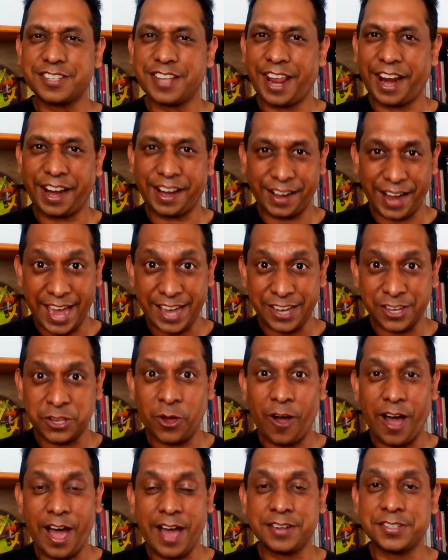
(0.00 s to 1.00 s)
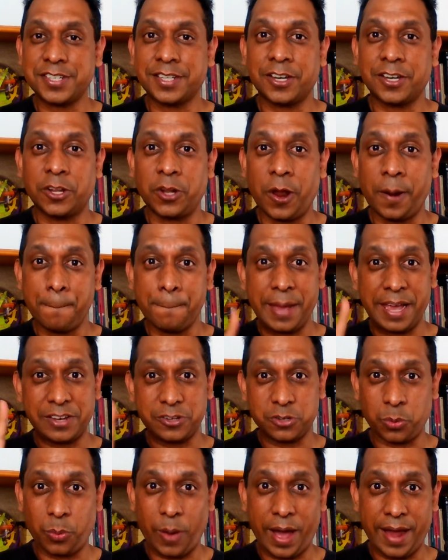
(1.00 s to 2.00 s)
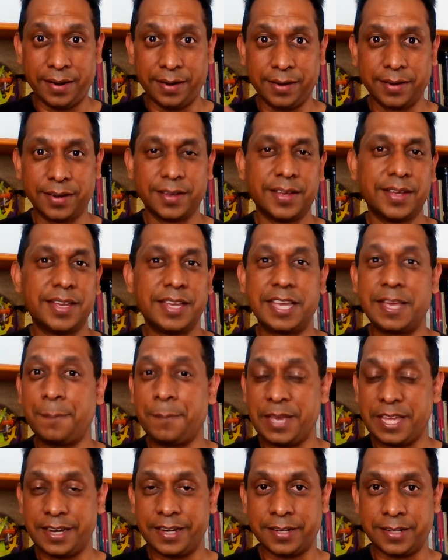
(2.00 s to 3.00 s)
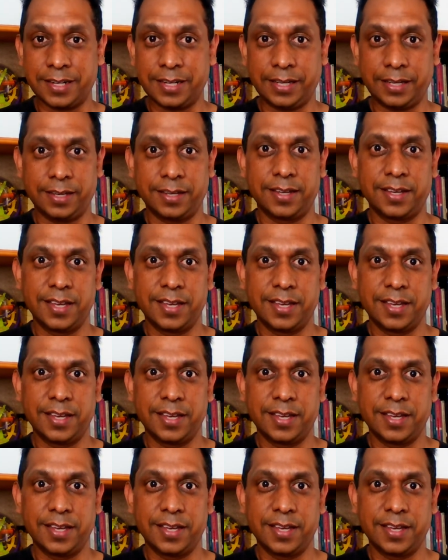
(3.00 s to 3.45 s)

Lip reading: rank your article on page 1 immediately.